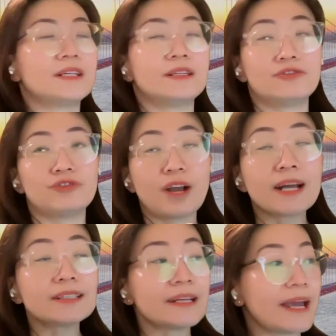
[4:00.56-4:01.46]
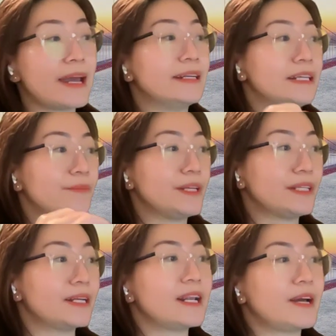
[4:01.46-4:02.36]
the trust and
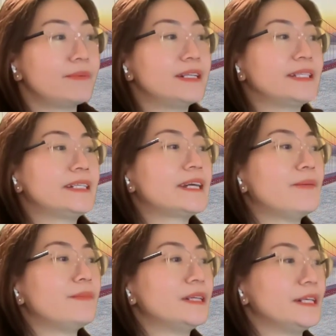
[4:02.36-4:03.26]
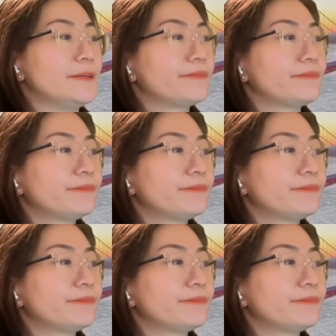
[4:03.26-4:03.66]
limited liability company.